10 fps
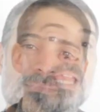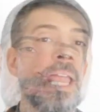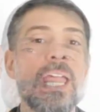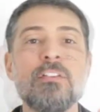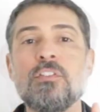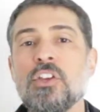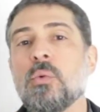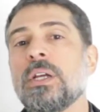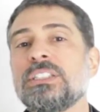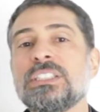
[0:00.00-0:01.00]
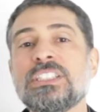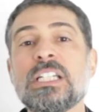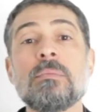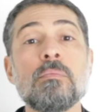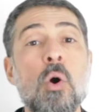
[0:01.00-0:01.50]
If you wish to see
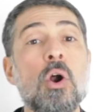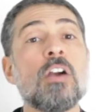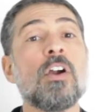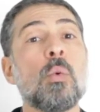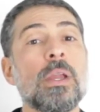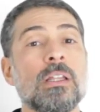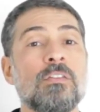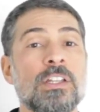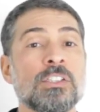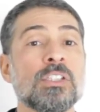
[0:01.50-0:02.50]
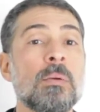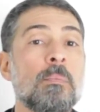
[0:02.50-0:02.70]
more of our weekly videos,